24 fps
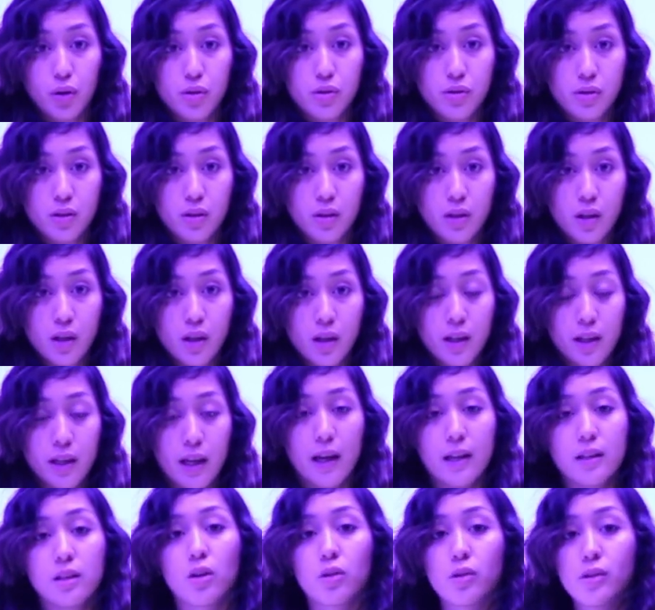shoulders.
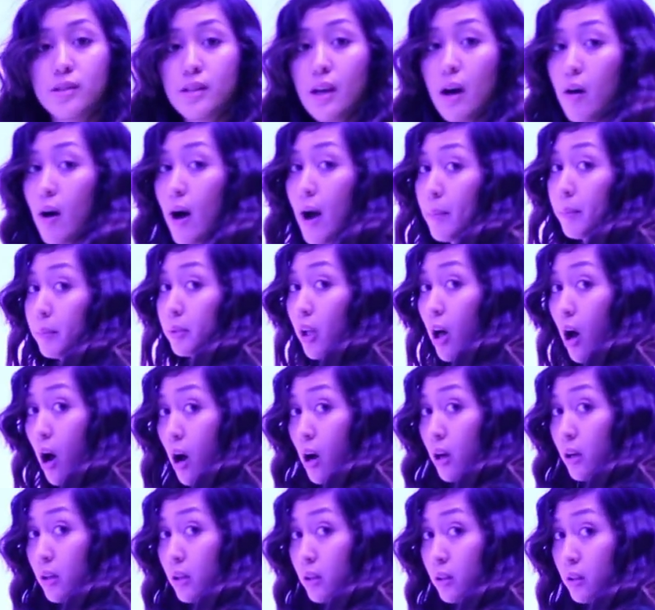Okay, notice how I'm
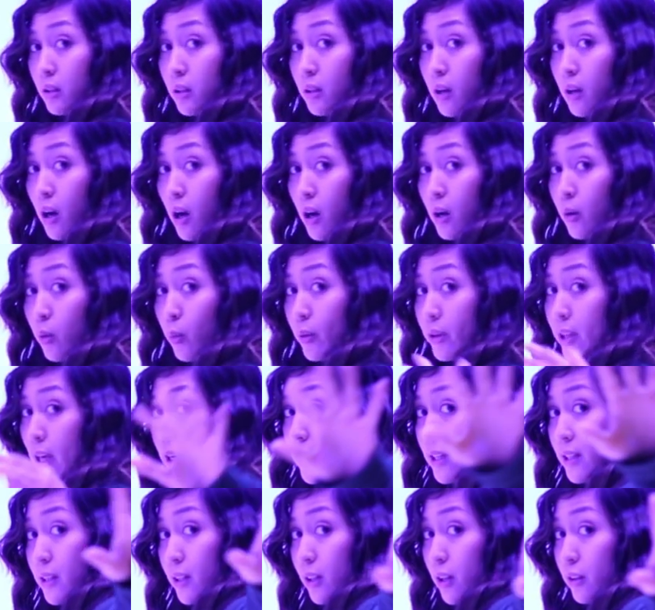long with
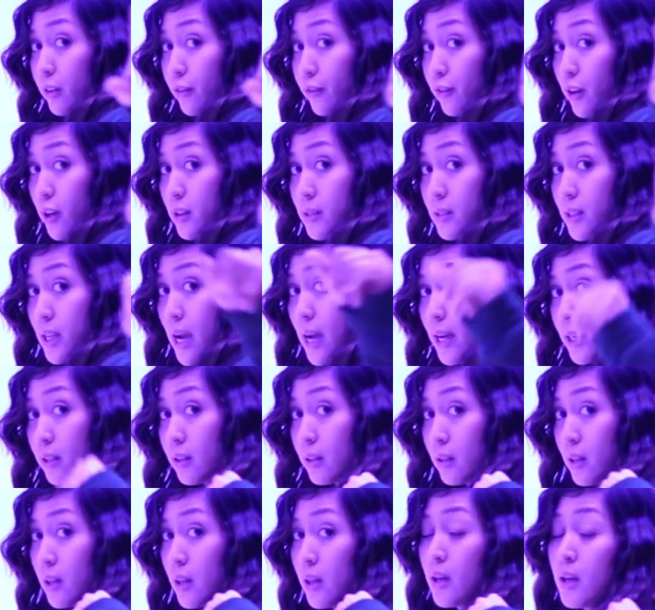anything on the front
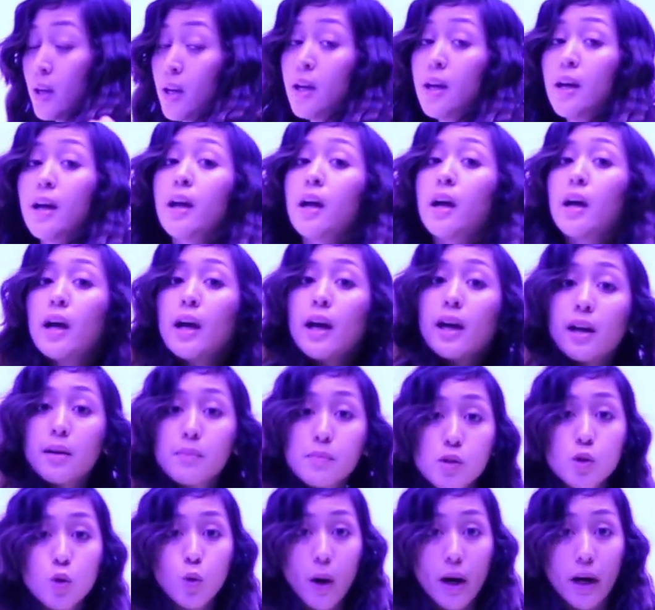side and
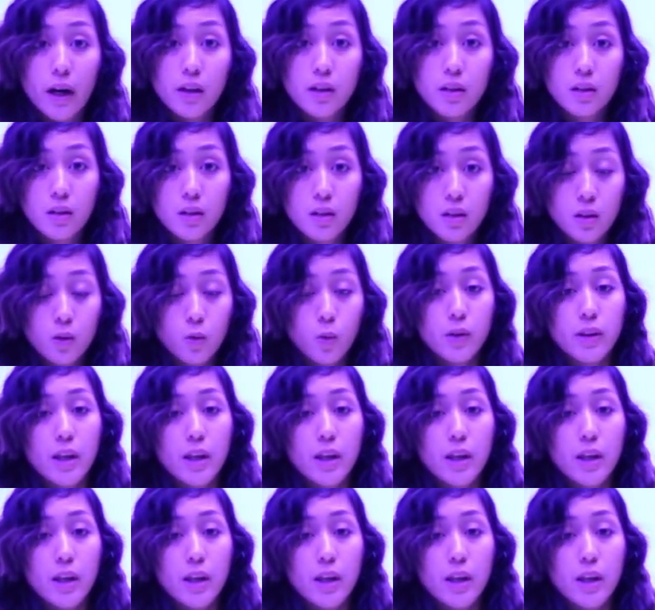I'm squared